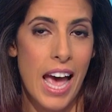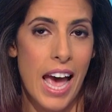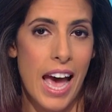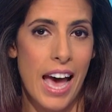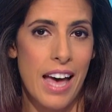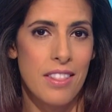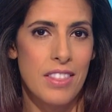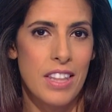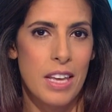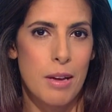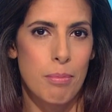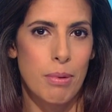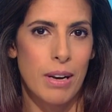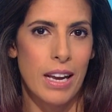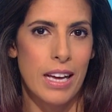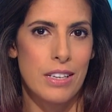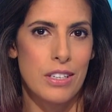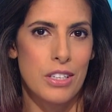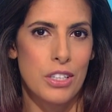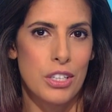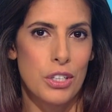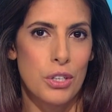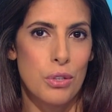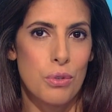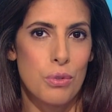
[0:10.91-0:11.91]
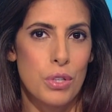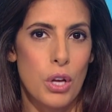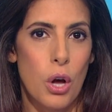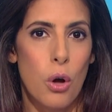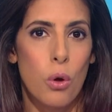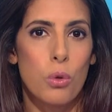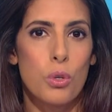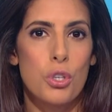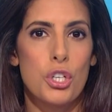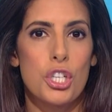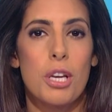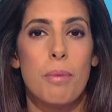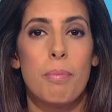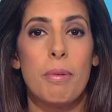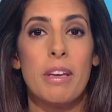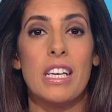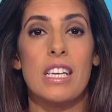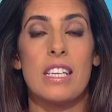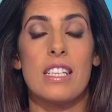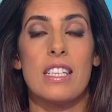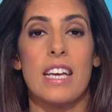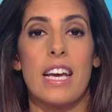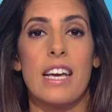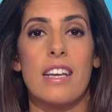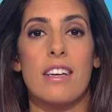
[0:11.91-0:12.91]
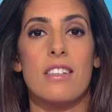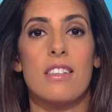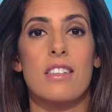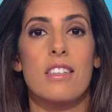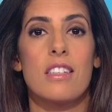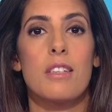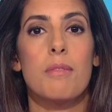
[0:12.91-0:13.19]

And they plan to use old shipping containers